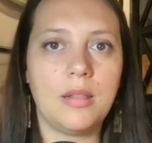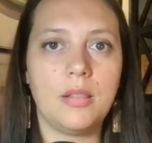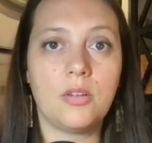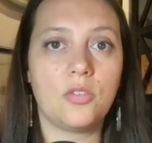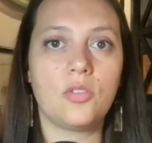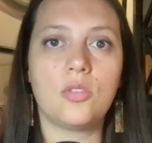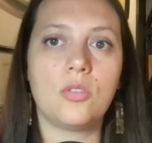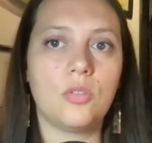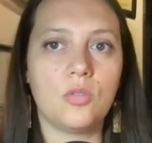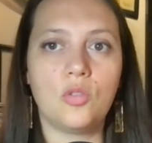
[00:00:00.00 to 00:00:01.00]
there's
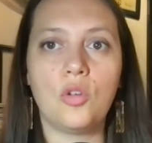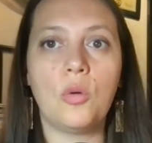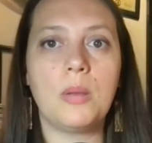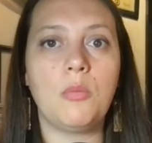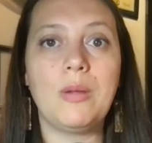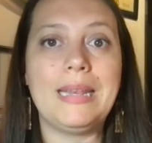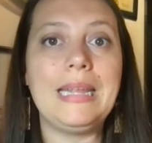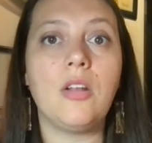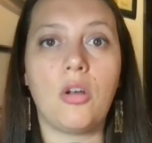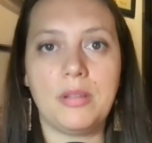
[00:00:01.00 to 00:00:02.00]
so many, we
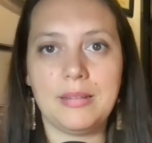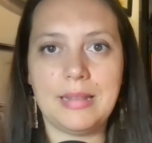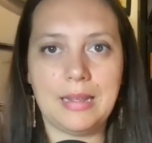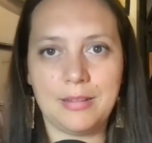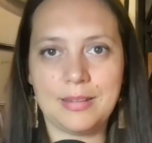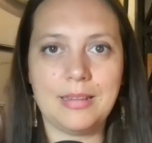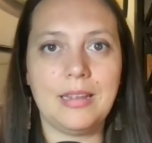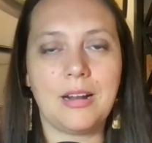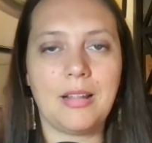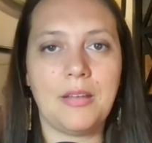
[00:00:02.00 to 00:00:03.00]
need all these things
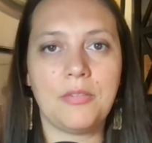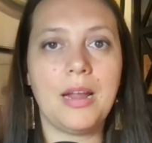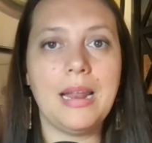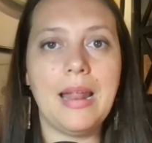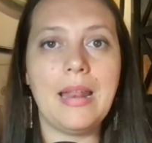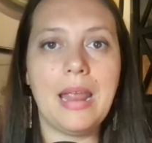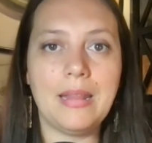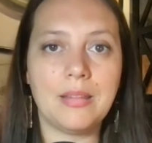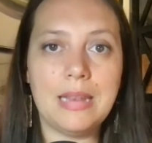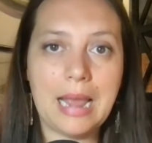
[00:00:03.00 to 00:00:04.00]
in our life, right? And
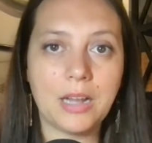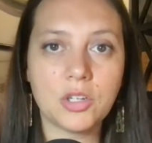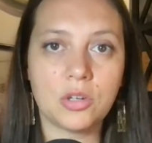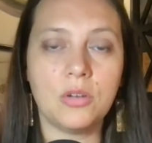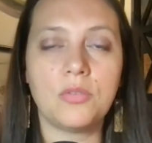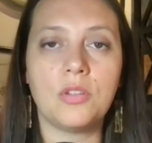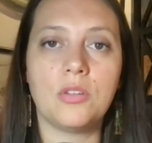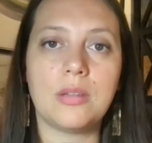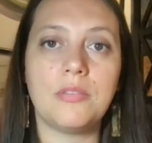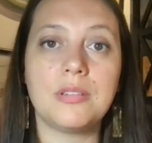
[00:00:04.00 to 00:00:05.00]
it's natural for
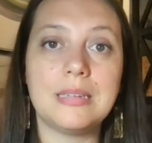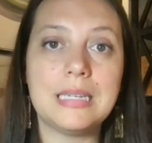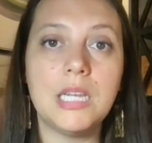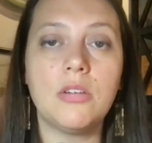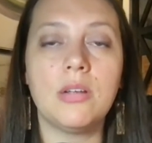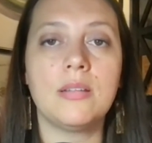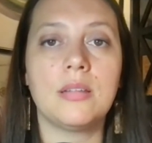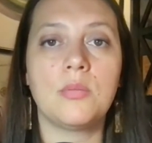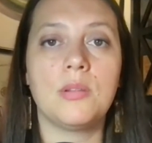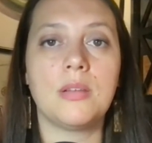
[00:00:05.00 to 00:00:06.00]
those levels to decrease
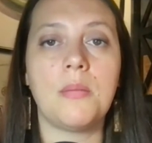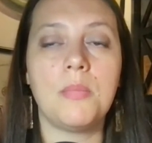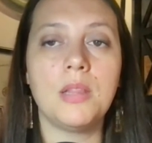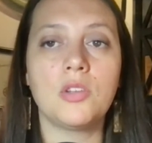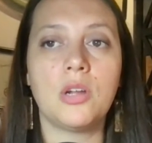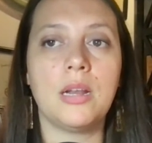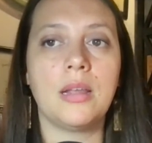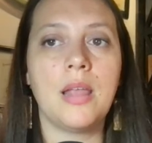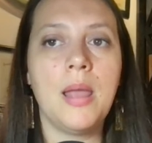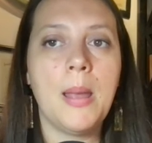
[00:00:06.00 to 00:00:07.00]
as we stop
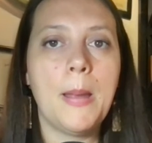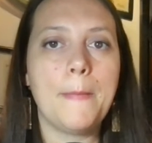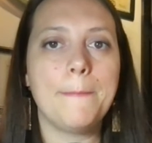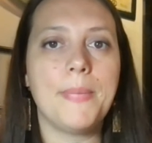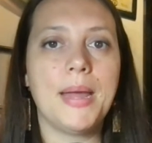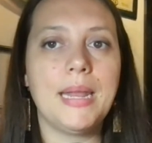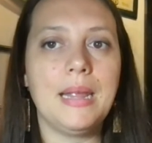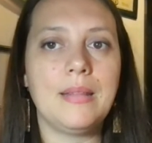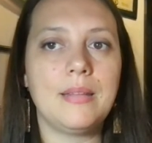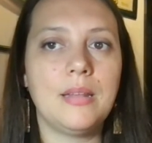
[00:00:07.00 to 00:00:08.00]
menstruating, but
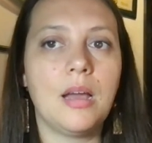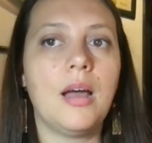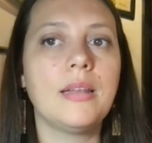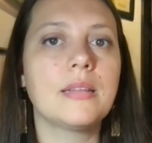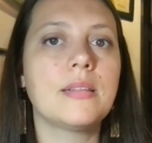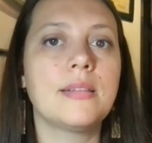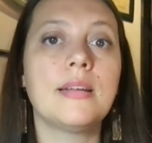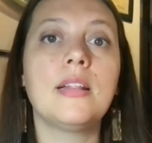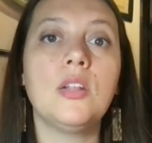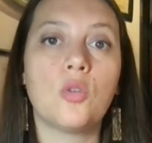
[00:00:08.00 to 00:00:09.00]
it's not
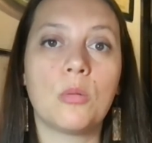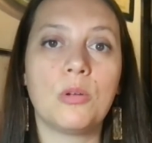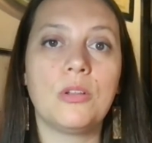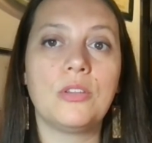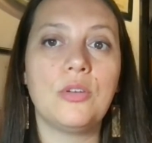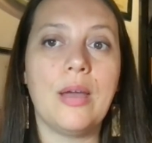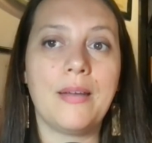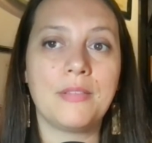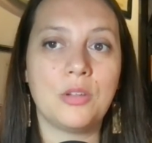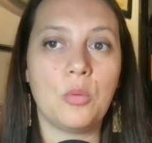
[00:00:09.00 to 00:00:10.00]
necessarily normal to
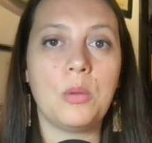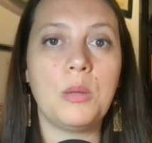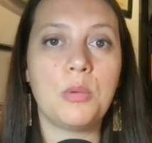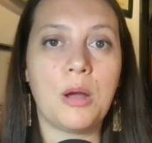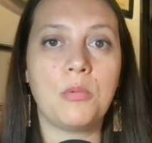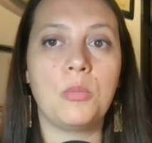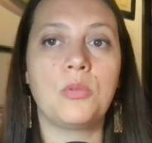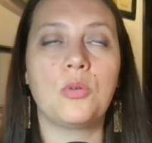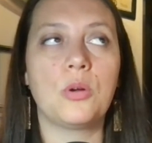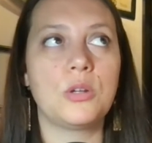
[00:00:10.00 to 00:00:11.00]
have so many
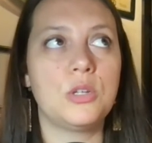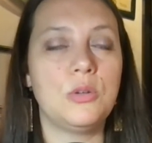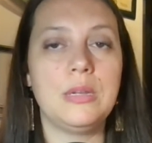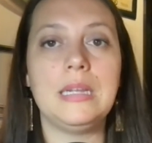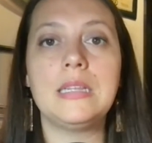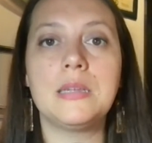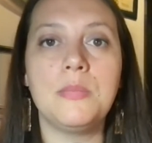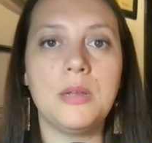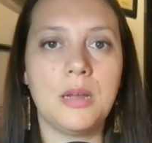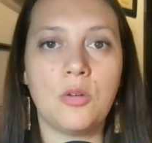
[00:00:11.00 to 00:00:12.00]
problems or to need to
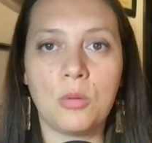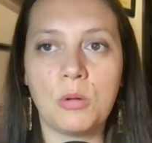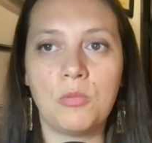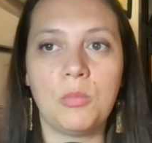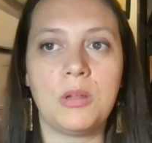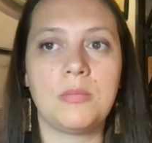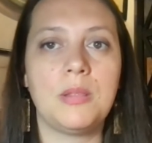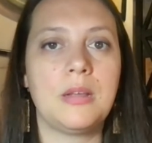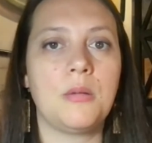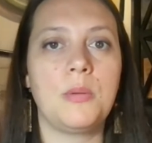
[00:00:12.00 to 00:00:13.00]
be on hormone
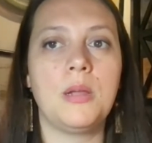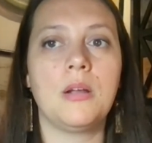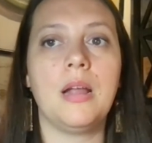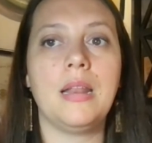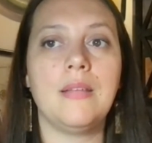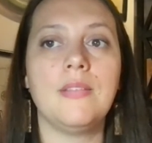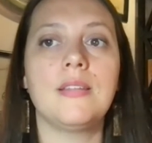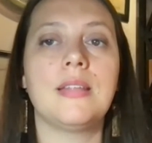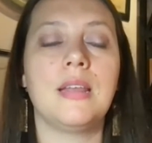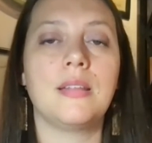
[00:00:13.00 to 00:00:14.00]
replacement therapy or any of
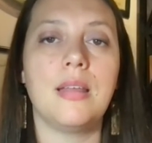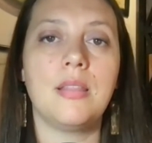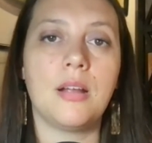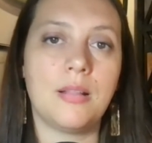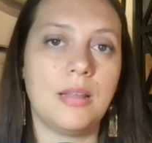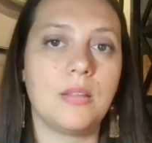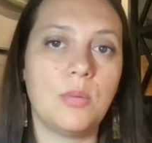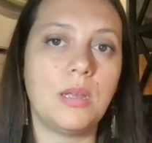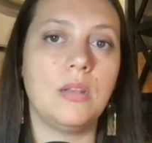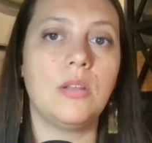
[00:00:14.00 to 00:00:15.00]
these things. And there are things
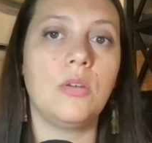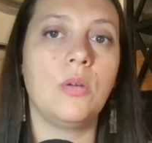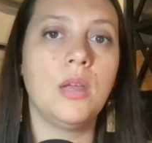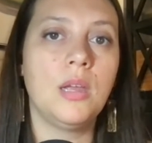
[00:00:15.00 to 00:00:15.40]
we can do